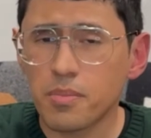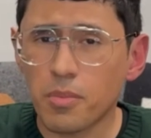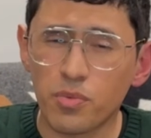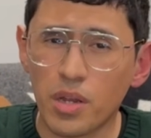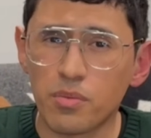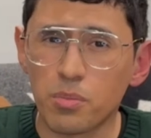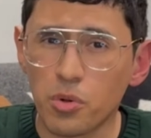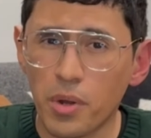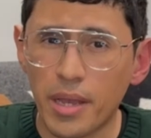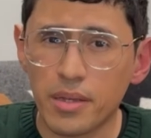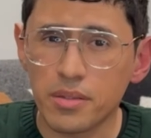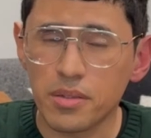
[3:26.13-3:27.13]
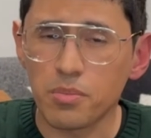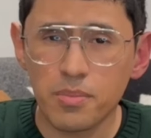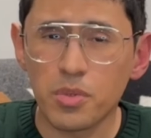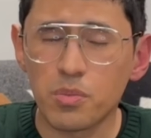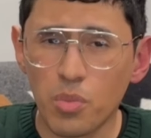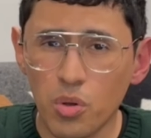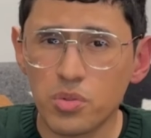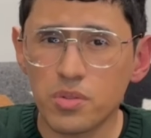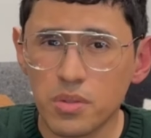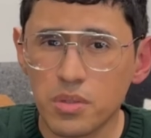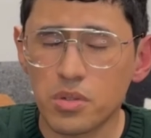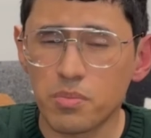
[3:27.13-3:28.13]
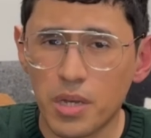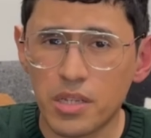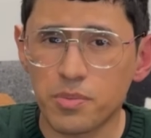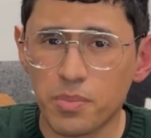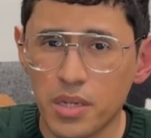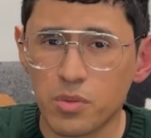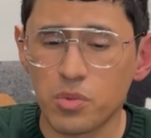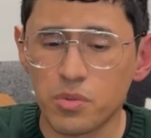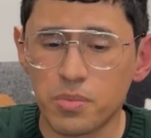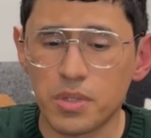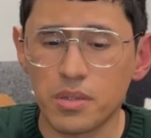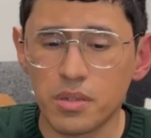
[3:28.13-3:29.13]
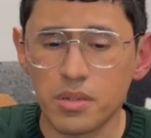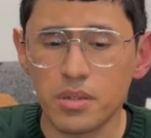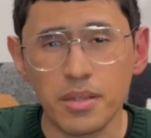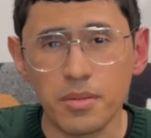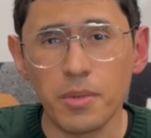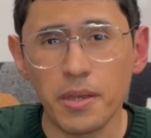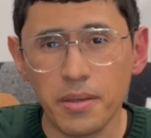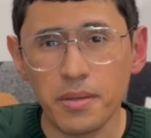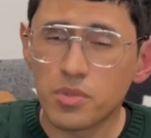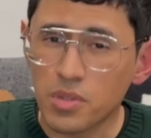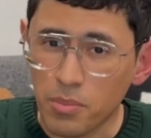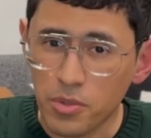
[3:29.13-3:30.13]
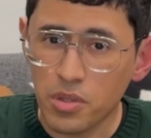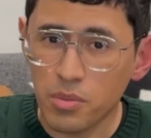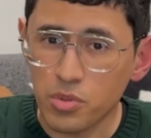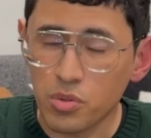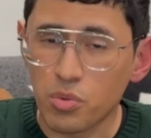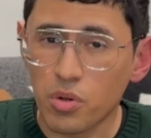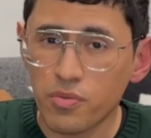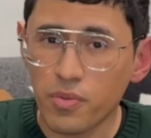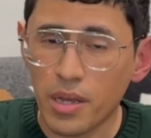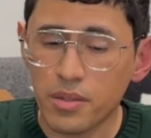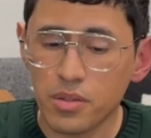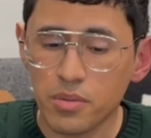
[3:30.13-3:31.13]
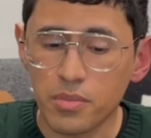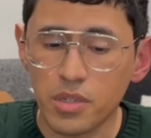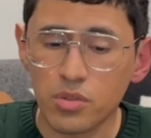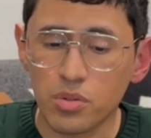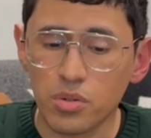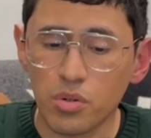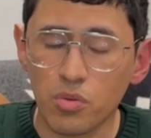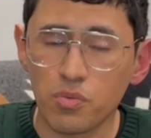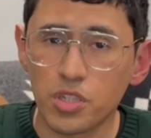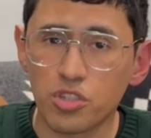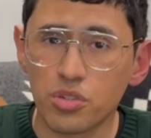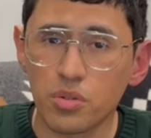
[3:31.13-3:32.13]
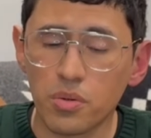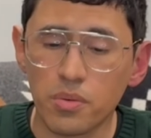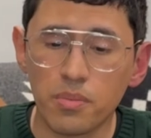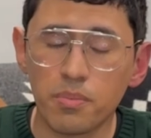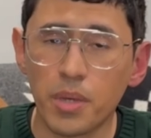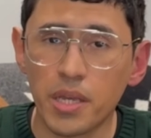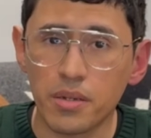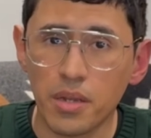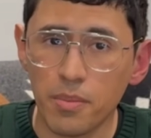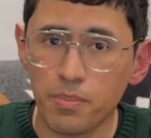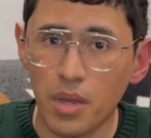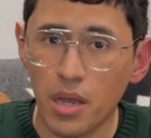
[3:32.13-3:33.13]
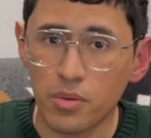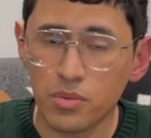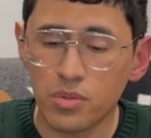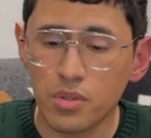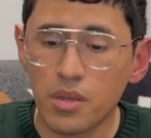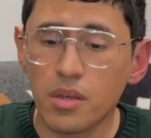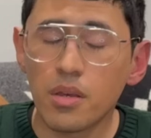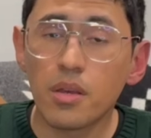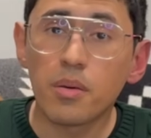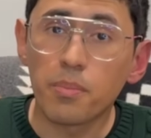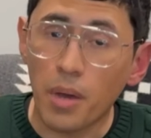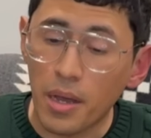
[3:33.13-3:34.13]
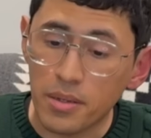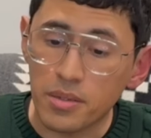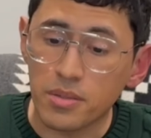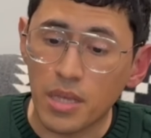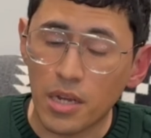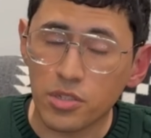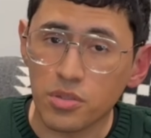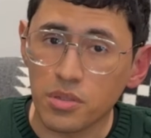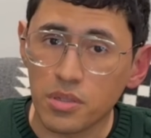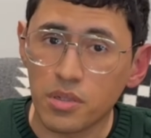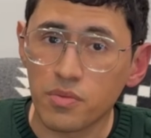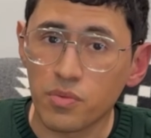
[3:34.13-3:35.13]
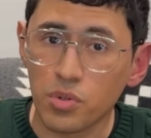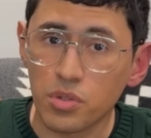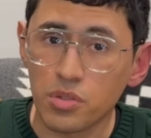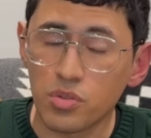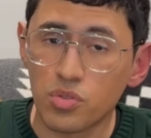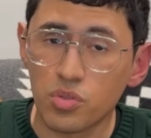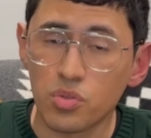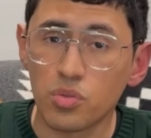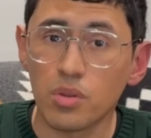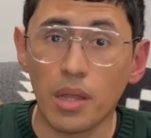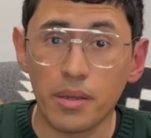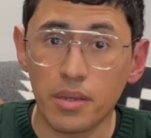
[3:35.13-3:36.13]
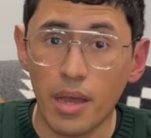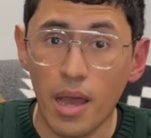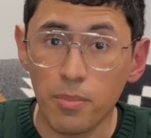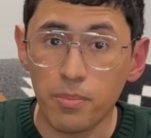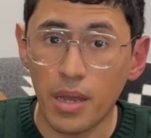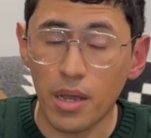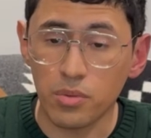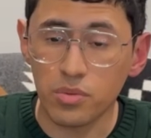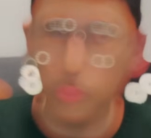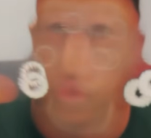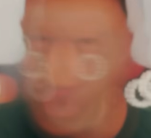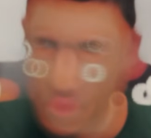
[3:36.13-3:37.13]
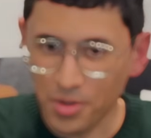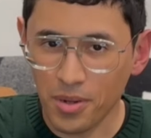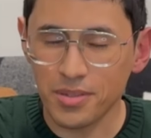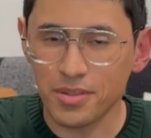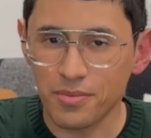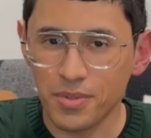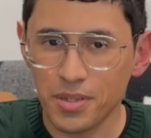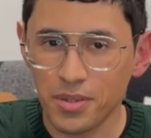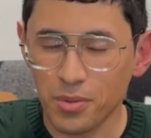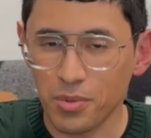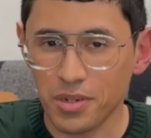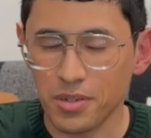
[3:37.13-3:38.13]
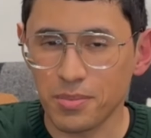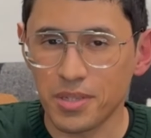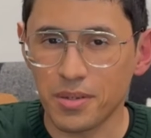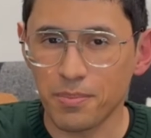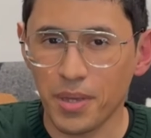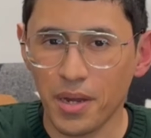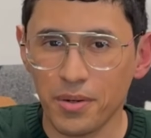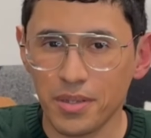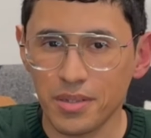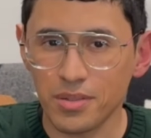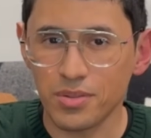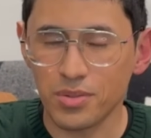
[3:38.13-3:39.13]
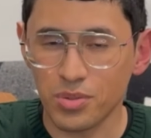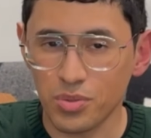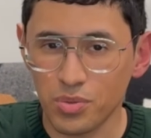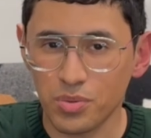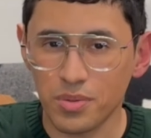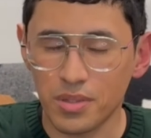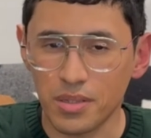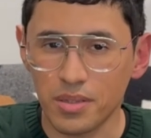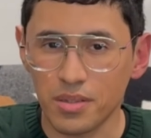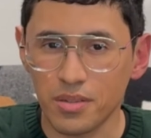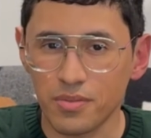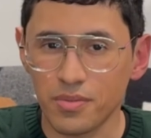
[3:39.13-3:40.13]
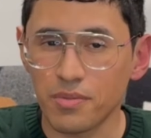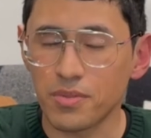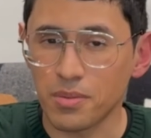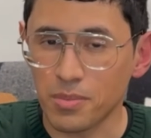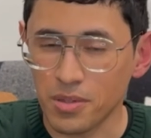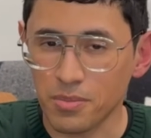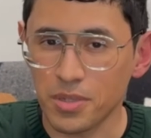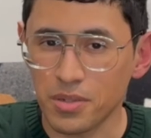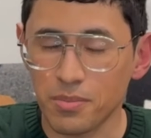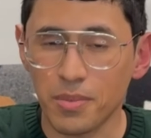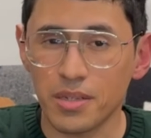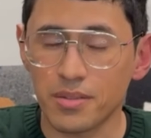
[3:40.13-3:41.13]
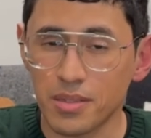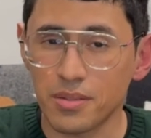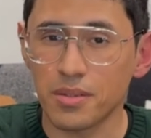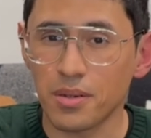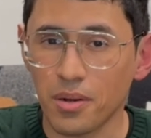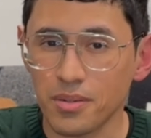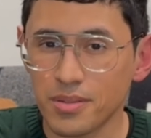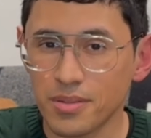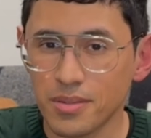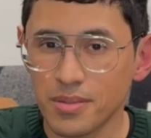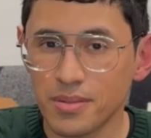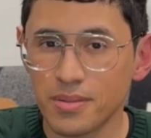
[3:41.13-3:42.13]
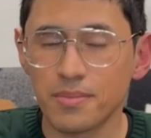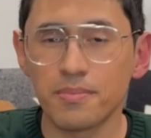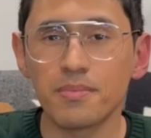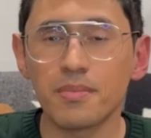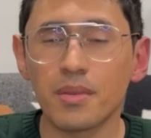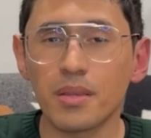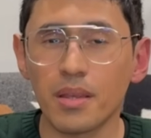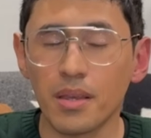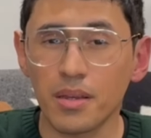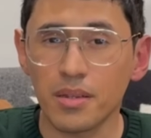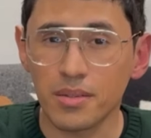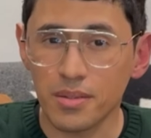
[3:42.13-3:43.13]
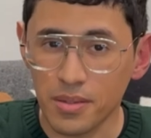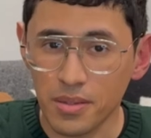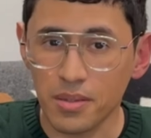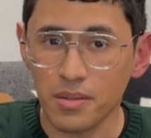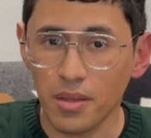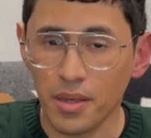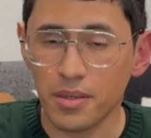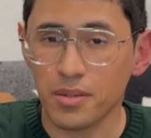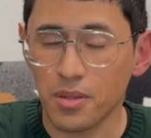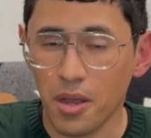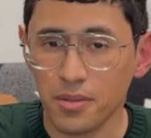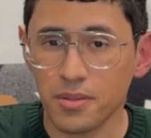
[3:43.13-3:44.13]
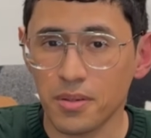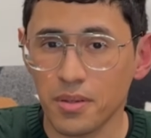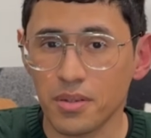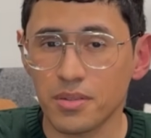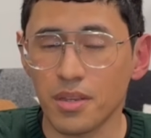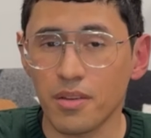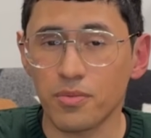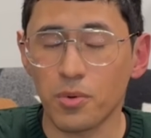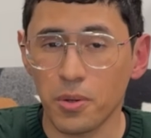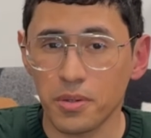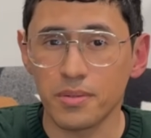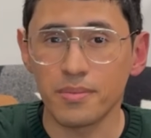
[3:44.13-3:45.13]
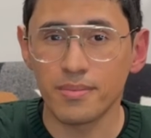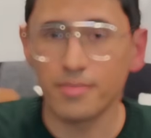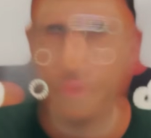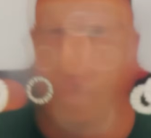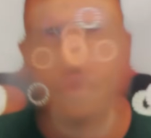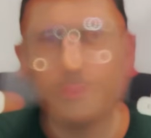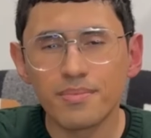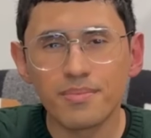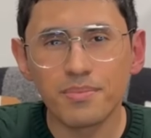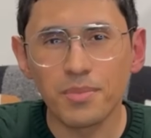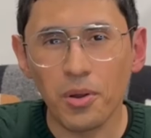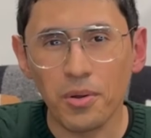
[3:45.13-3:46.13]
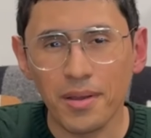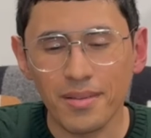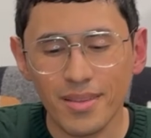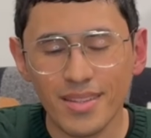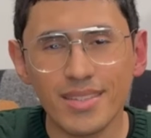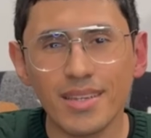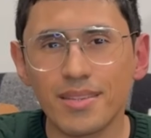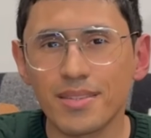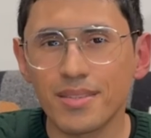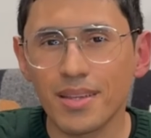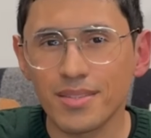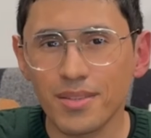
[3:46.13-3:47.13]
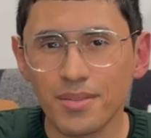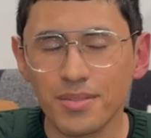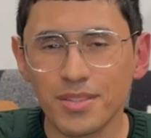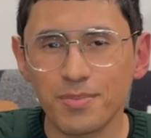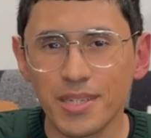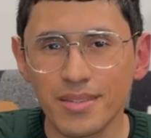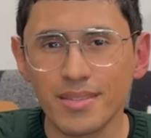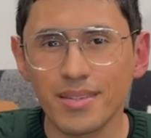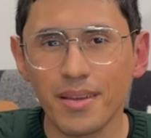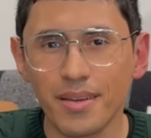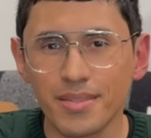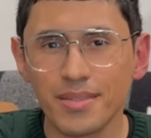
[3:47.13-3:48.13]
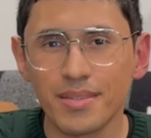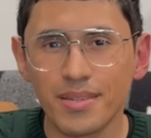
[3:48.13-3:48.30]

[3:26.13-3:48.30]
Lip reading: Fred Miranda, but mostly your best bet would be eBay. Some of them you will find them in their original bayonet mounts. Mine is actually converted to like an M mount. So later on in the video, we're going to be comparing it to the 50mm by TT Artisan and the Leica Noctilux f1. All right, let's get this lens on the spin stand.